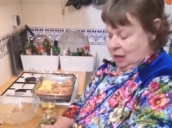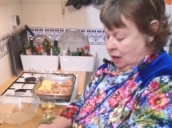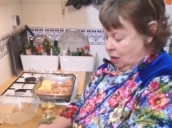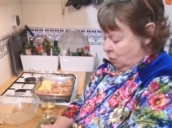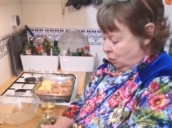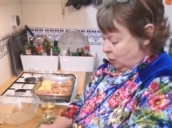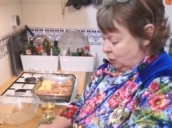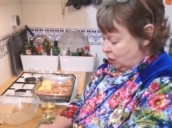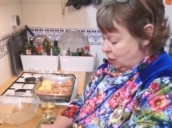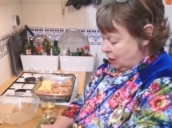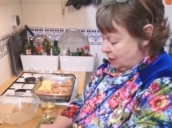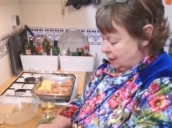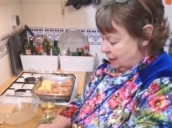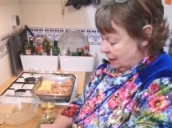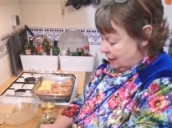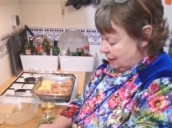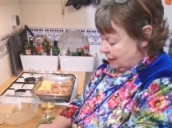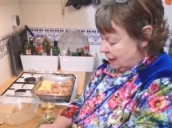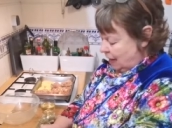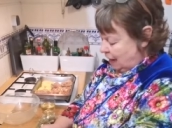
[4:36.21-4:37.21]
which is
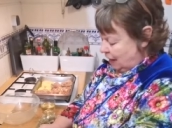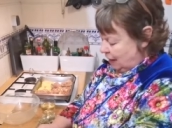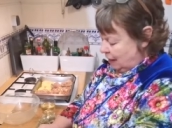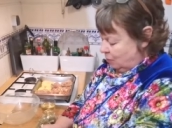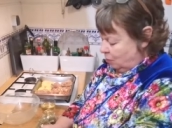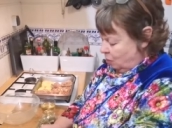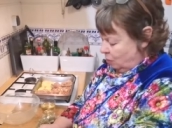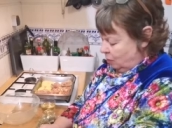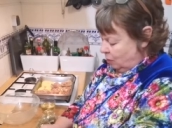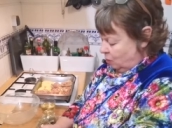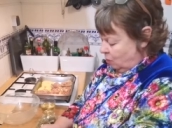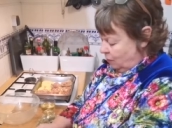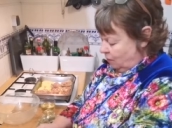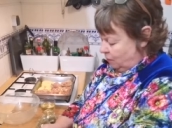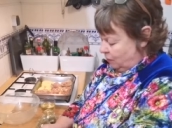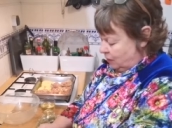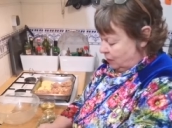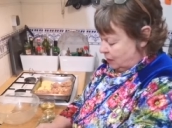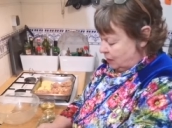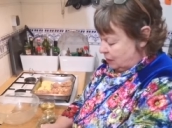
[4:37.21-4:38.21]
exactly what we want
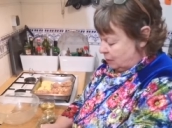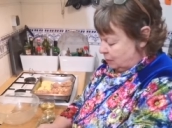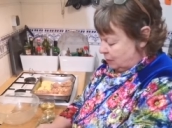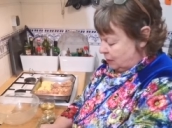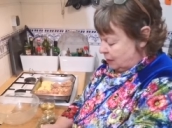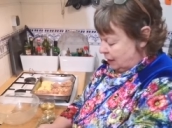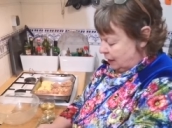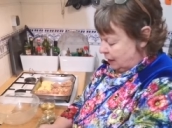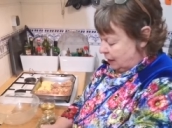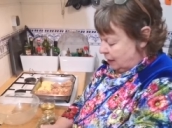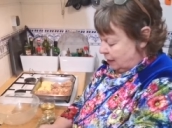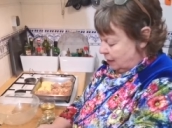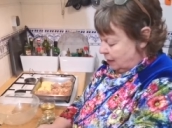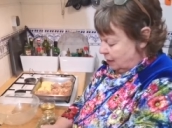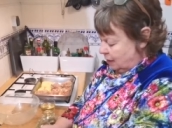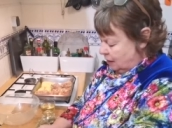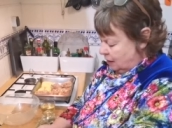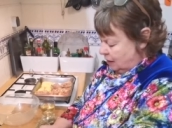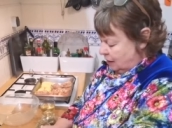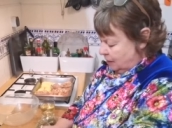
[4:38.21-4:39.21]
for this particular
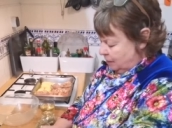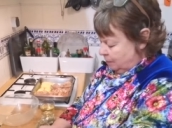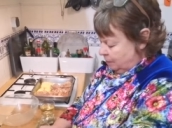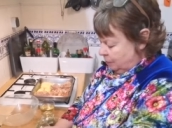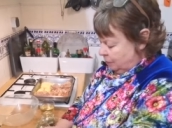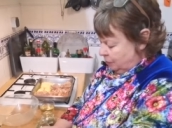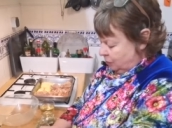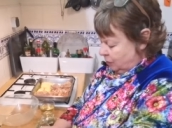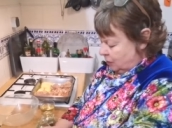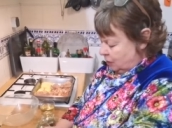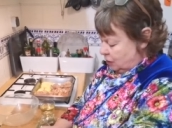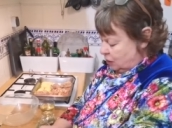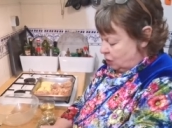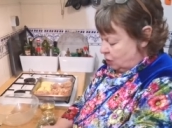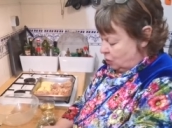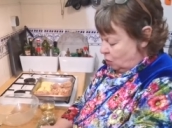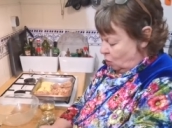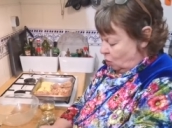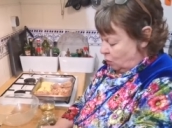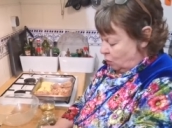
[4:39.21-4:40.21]

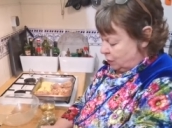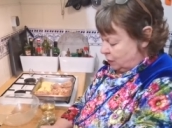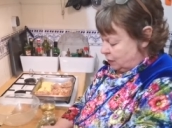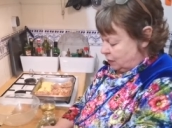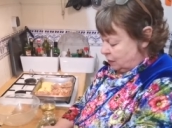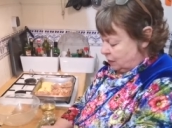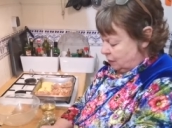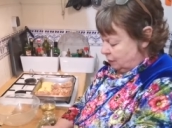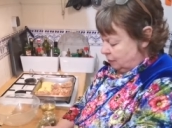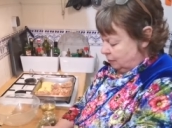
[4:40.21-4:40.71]
sauce.